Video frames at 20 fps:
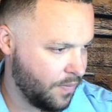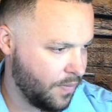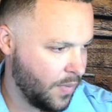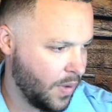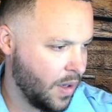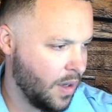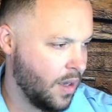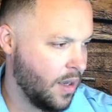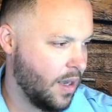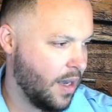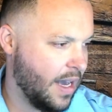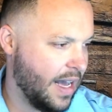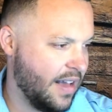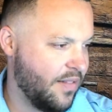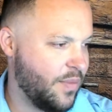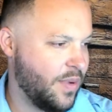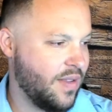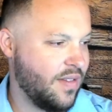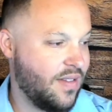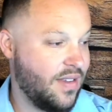I've been seeing
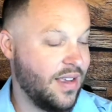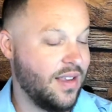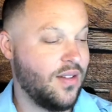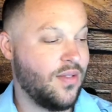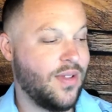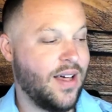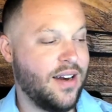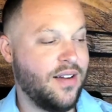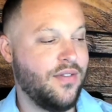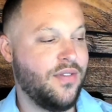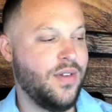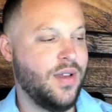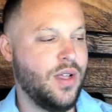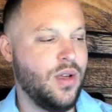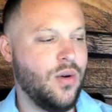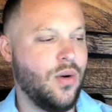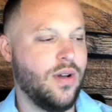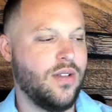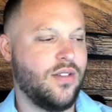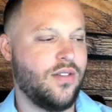a lot of video on
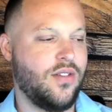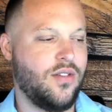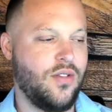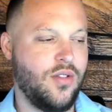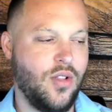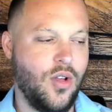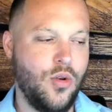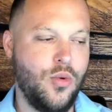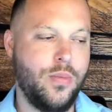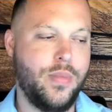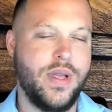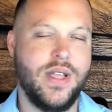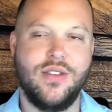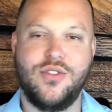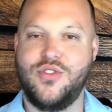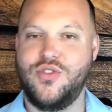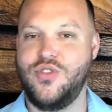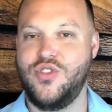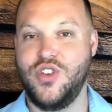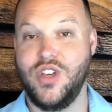slow pitch
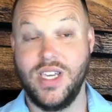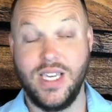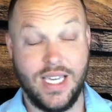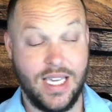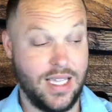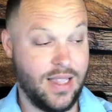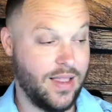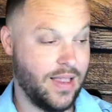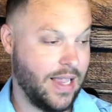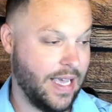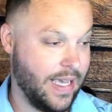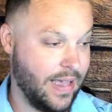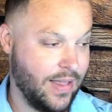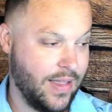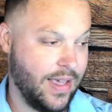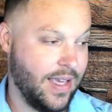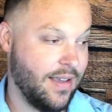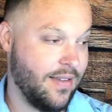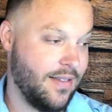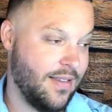jigging lately. Is
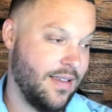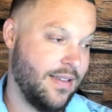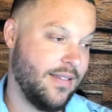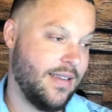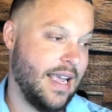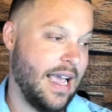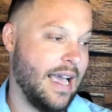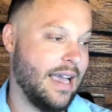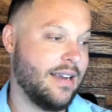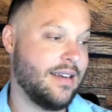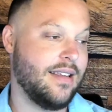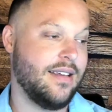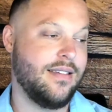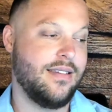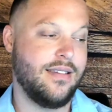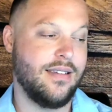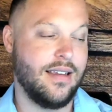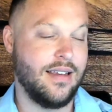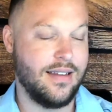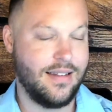this
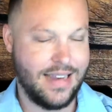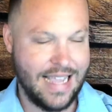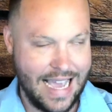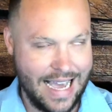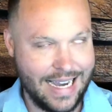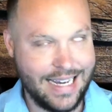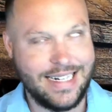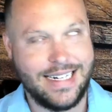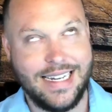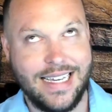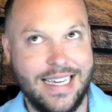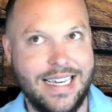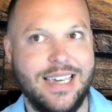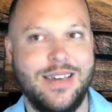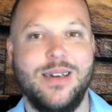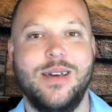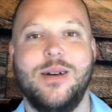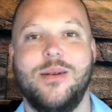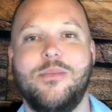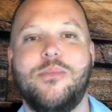tactic
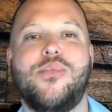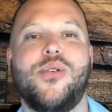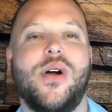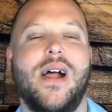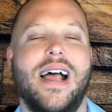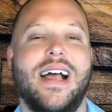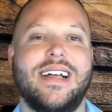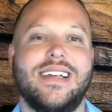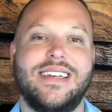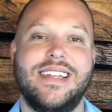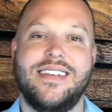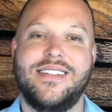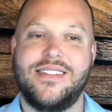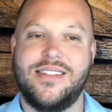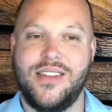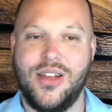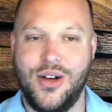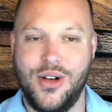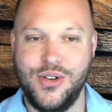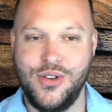practiced on
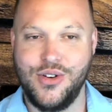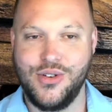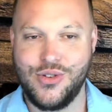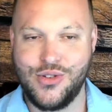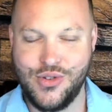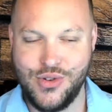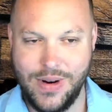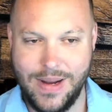your trip?